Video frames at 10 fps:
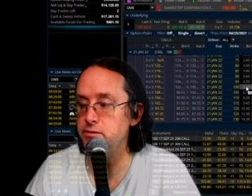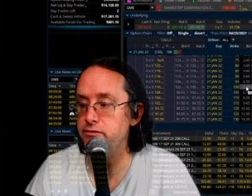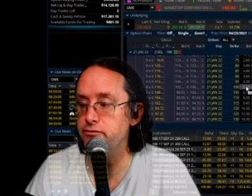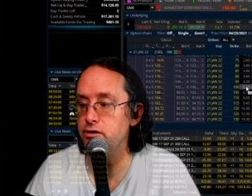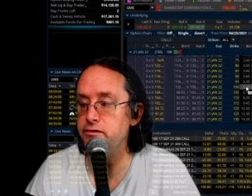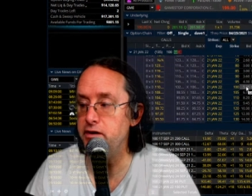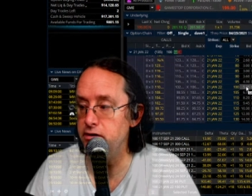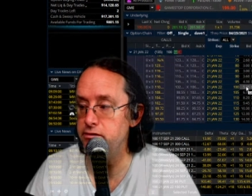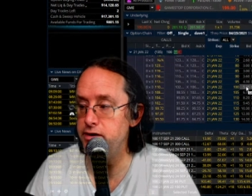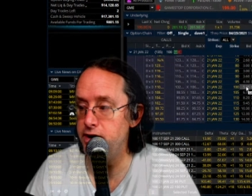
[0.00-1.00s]
me for
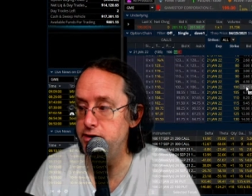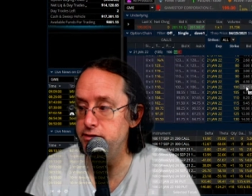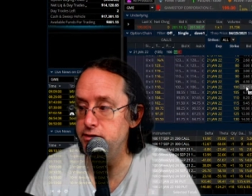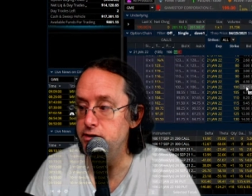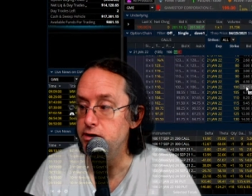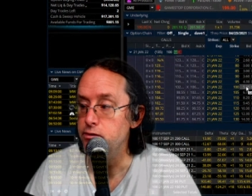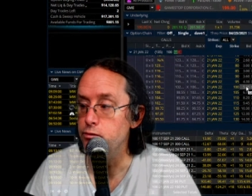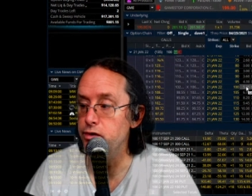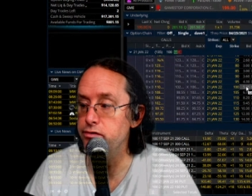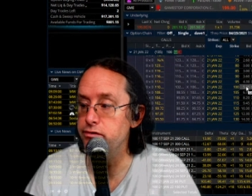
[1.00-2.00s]
$1.90
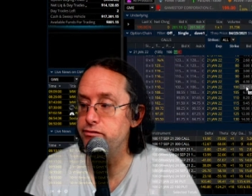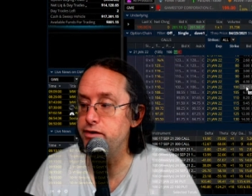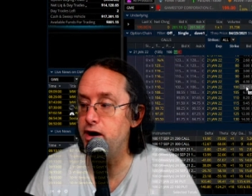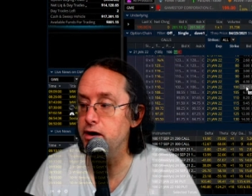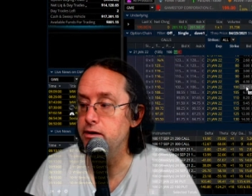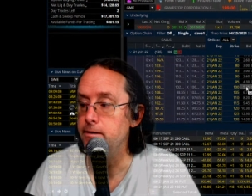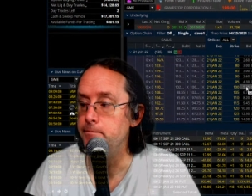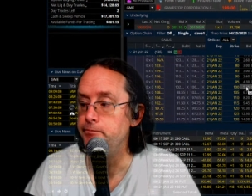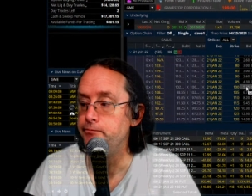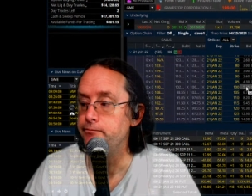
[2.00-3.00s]
with the stock
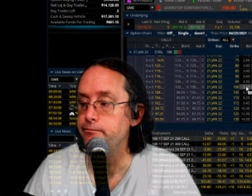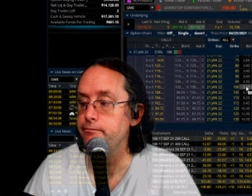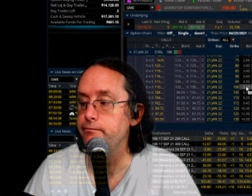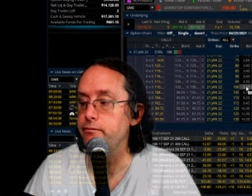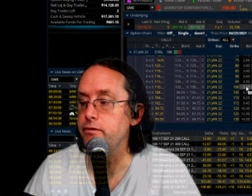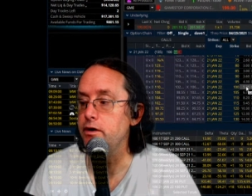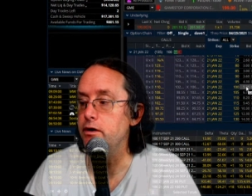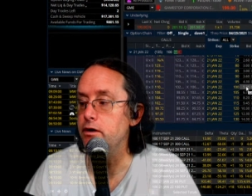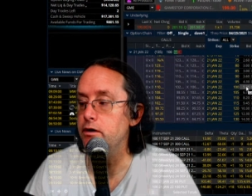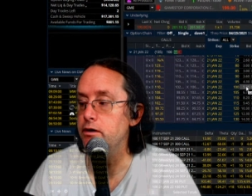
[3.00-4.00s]

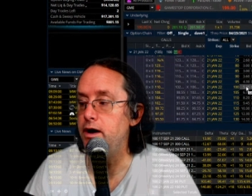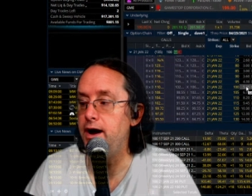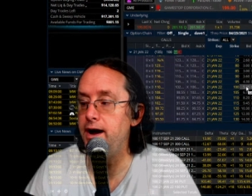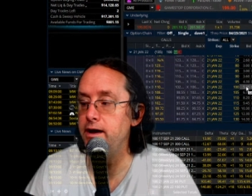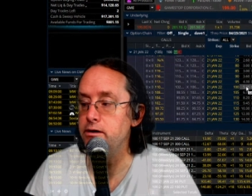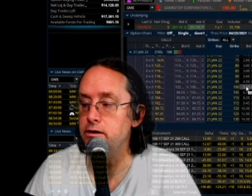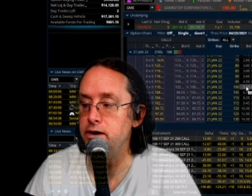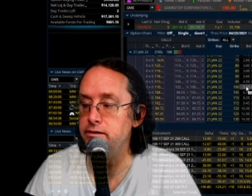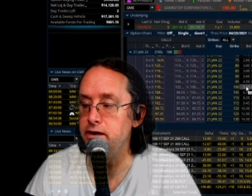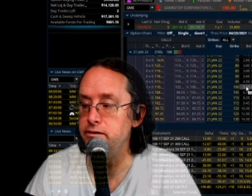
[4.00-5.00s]
higher,
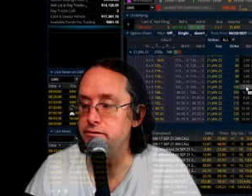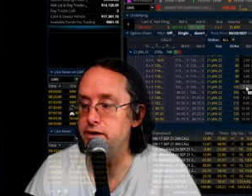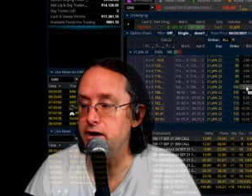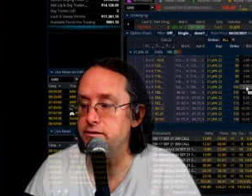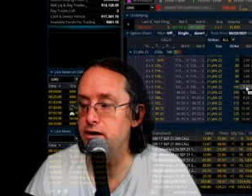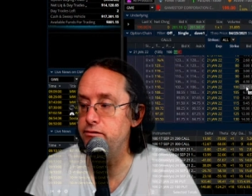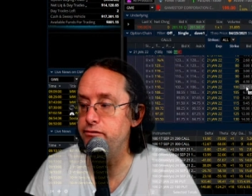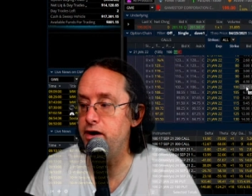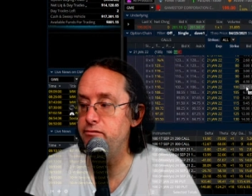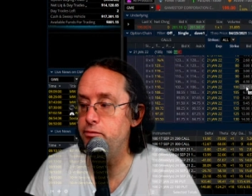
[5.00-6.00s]
and then the stock down
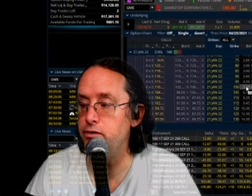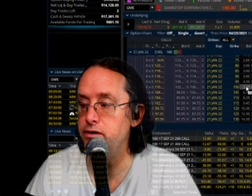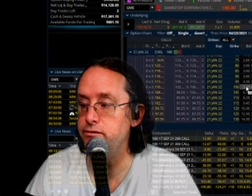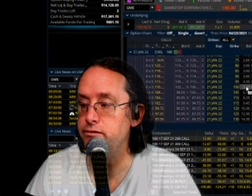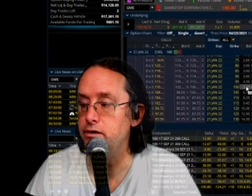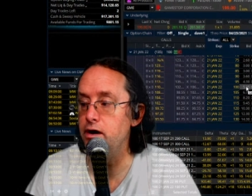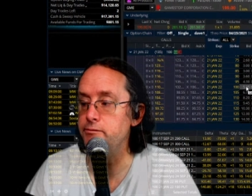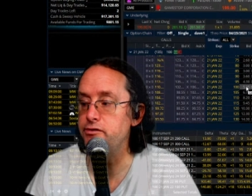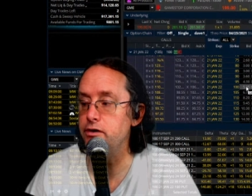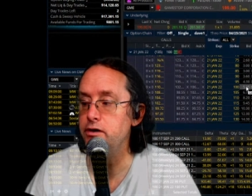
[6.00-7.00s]
5 points. I'm
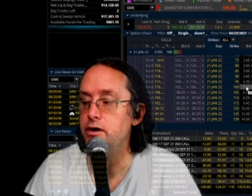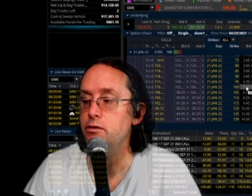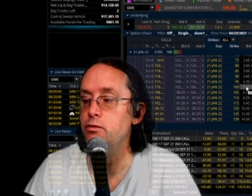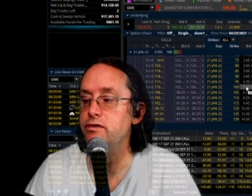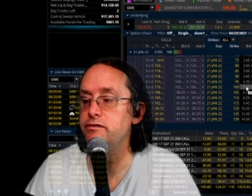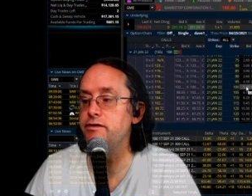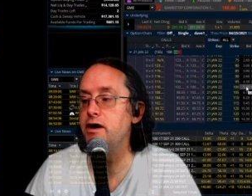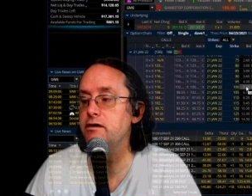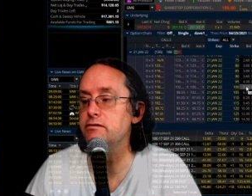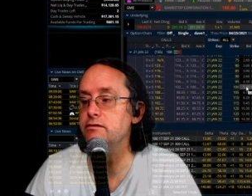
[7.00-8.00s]
sorry, with the
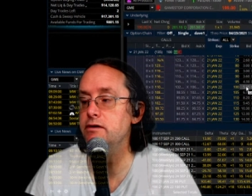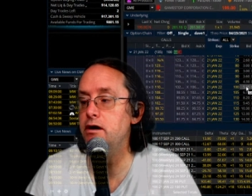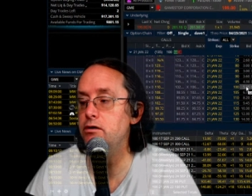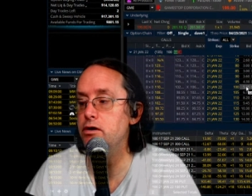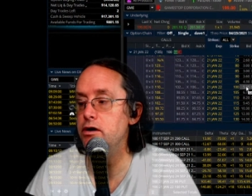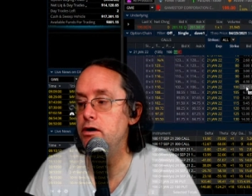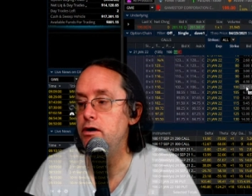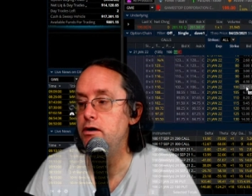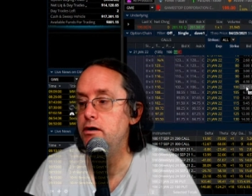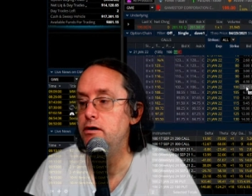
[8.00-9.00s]
stock lower,
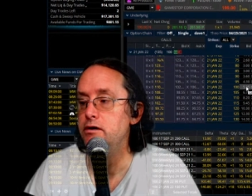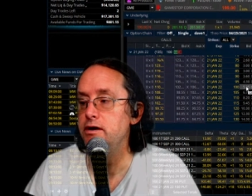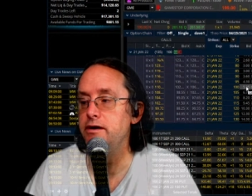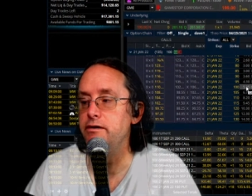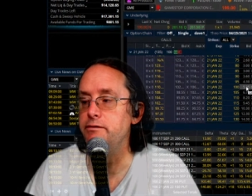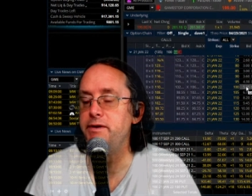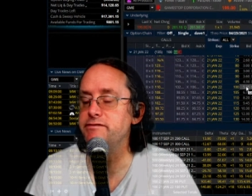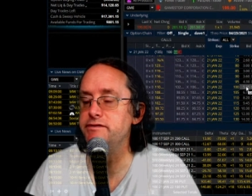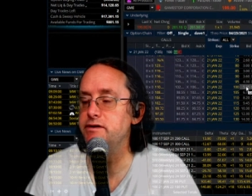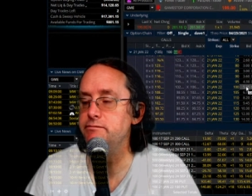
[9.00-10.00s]
it
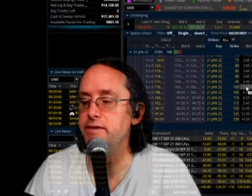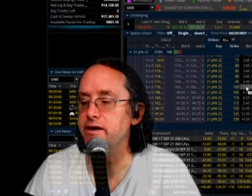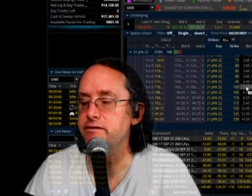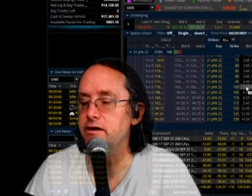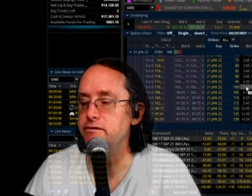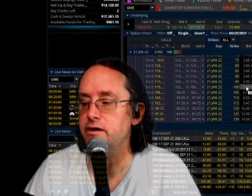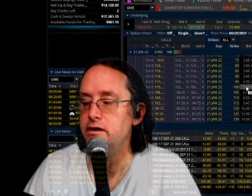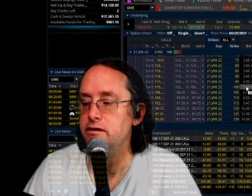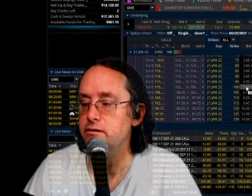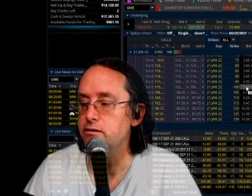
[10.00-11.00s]
basically didn't make sense.
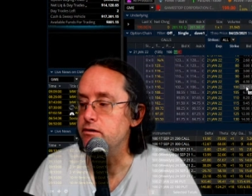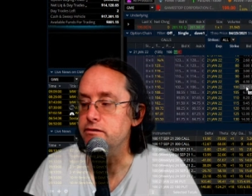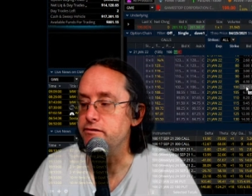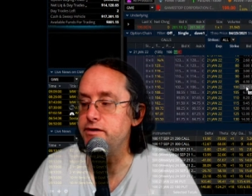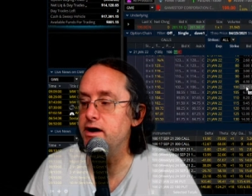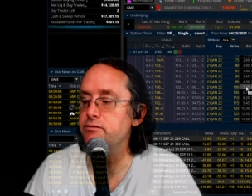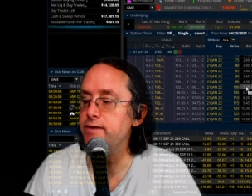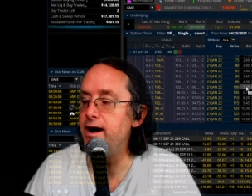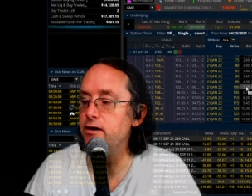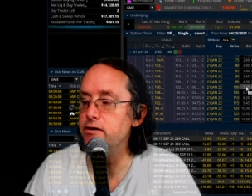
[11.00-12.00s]
The stock
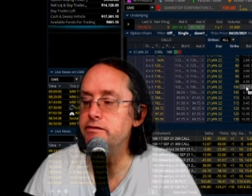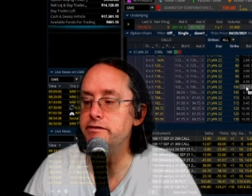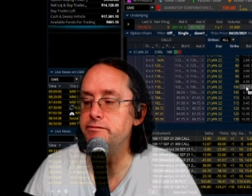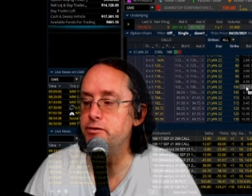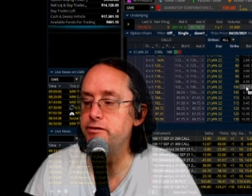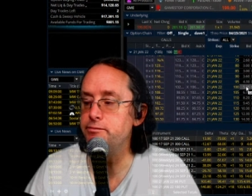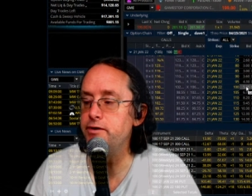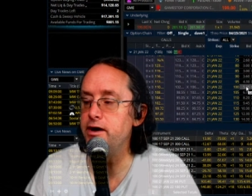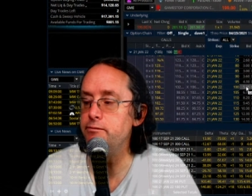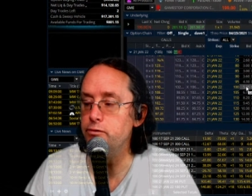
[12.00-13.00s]
rallied in this put
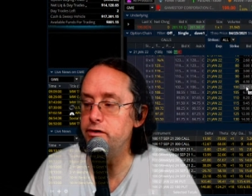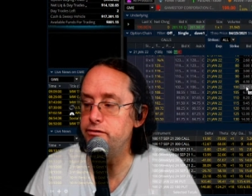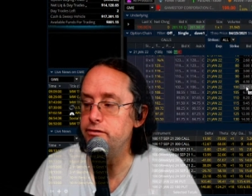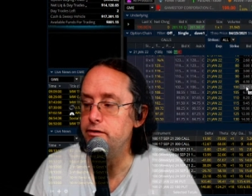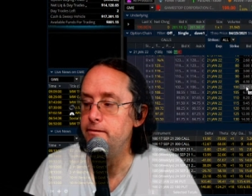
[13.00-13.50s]
spread, which